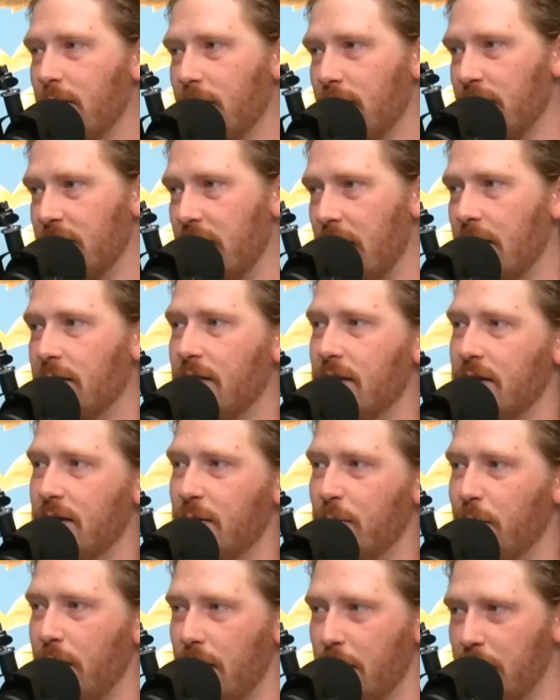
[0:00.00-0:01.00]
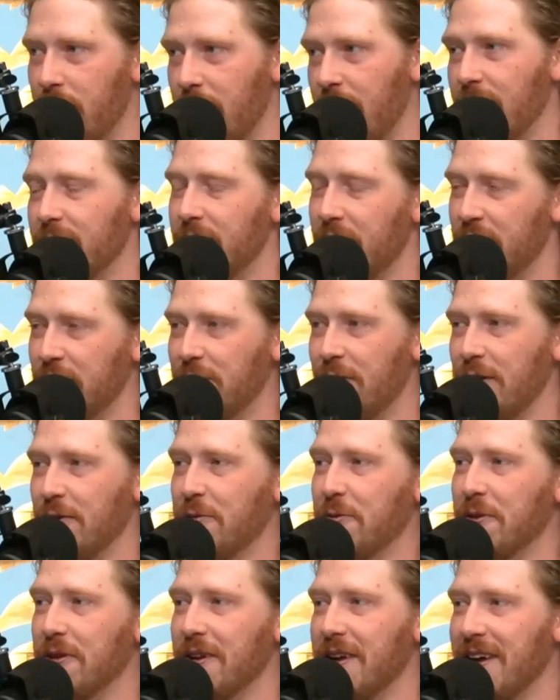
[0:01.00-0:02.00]
hole of not thinking wedding planning is that
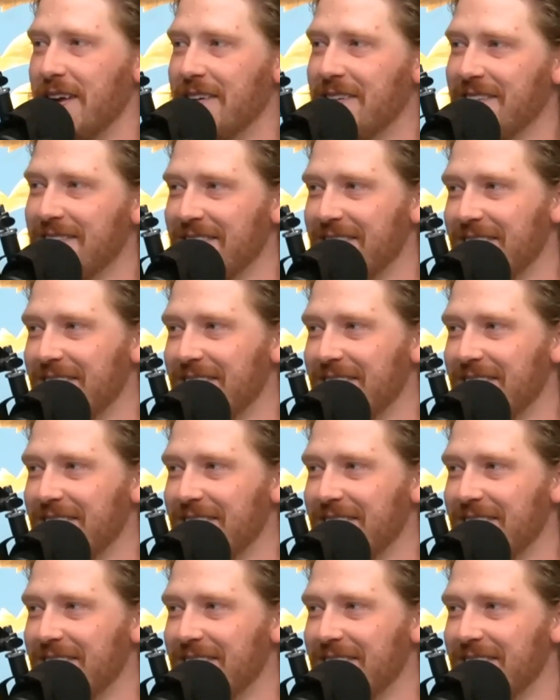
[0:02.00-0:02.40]
stressful again.